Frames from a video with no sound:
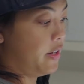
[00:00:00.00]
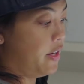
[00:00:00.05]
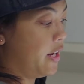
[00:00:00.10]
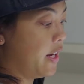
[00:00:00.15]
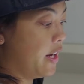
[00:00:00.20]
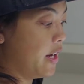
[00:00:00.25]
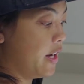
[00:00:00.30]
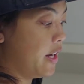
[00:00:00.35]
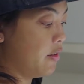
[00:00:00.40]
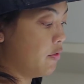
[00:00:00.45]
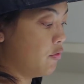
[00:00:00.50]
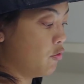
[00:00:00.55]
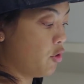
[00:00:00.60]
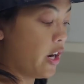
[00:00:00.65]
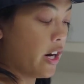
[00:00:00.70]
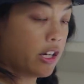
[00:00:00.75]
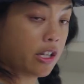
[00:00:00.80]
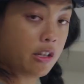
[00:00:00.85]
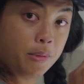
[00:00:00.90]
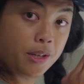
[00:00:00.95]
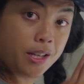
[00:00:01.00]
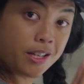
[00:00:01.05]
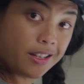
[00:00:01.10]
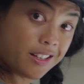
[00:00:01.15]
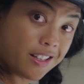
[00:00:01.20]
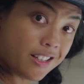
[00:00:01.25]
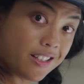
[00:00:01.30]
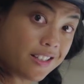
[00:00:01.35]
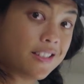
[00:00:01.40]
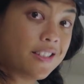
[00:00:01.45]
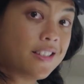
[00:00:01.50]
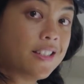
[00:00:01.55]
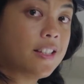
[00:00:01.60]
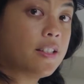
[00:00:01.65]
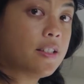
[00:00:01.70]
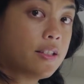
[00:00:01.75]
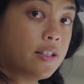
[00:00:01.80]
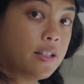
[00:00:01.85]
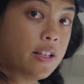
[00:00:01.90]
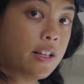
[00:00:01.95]
And trying to be as
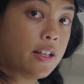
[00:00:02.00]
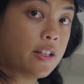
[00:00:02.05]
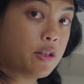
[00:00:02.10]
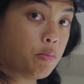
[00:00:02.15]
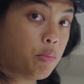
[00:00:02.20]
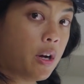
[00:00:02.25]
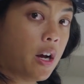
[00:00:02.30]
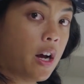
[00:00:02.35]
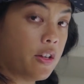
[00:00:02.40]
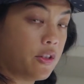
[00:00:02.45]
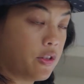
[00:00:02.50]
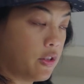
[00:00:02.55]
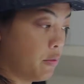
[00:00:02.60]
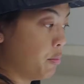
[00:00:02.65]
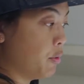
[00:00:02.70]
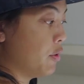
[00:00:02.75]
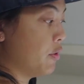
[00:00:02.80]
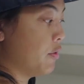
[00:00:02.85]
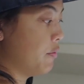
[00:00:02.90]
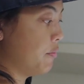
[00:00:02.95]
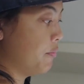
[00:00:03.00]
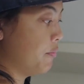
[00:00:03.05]
consistent as possible.